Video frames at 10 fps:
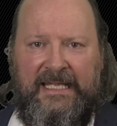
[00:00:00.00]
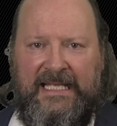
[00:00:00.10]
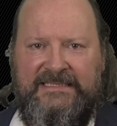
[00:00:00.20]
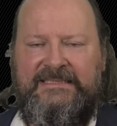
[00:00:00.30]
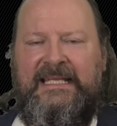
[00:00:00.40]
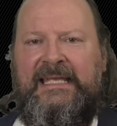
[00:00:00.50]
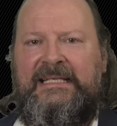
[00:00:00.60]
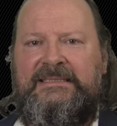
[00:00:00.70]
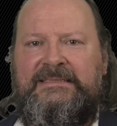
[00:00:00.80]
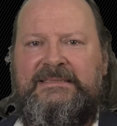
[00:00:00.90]
its
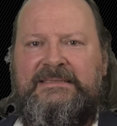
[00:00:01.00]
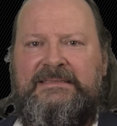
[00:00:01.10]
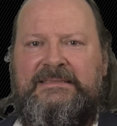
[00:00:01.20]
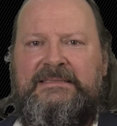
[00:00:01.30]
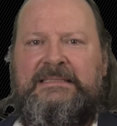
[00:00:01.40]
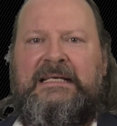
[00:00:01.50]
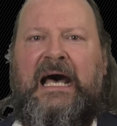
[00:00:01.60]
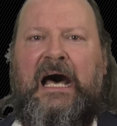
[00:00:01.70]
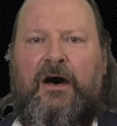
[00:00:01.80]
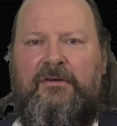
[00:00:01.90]
needs,
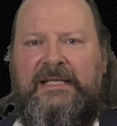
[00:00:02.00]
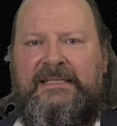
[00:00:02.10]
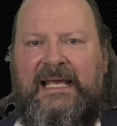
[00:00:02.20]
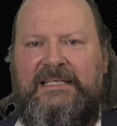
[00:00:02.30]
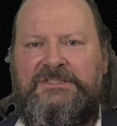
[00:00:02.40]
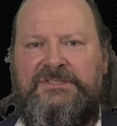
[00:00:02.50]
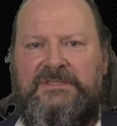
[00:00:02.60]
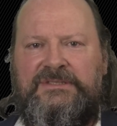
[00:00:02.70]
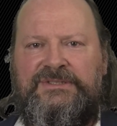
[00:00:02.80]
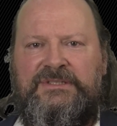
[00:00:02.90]
our
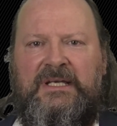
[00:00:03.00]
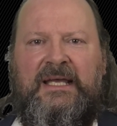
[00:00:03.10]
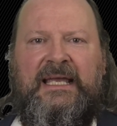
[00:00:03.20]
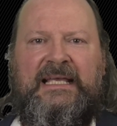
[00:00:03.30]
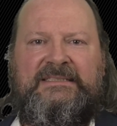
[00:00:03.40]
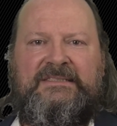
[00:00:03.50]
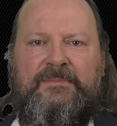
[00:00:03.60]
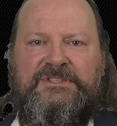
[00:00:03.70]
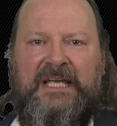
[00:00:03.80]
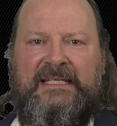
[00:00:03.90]
intentions, its
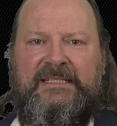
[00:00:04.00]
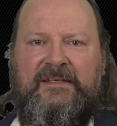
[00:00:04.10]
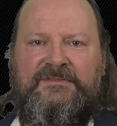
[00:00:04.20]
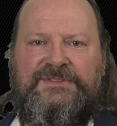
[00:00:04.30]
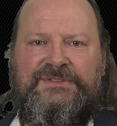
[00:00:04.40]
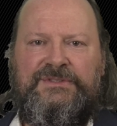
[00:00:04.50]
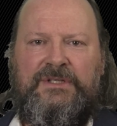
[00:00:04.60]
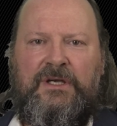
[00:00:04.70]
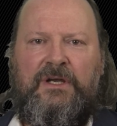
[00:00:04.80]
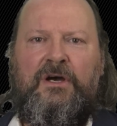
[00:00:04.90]
objectives,
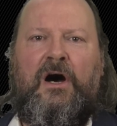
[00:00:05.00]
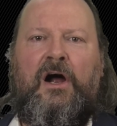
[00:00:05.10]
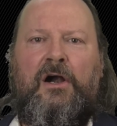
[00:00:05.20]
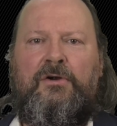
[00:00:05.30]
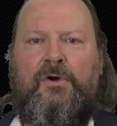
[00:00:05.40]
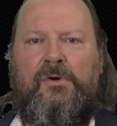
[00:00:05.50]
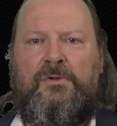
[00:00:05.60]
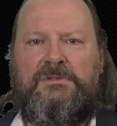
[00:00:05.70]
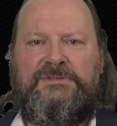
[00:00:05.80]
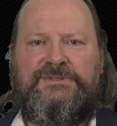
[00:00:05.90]
our
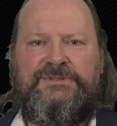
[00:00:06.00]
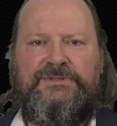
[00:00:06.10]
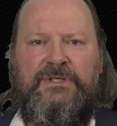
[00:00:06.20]
goals,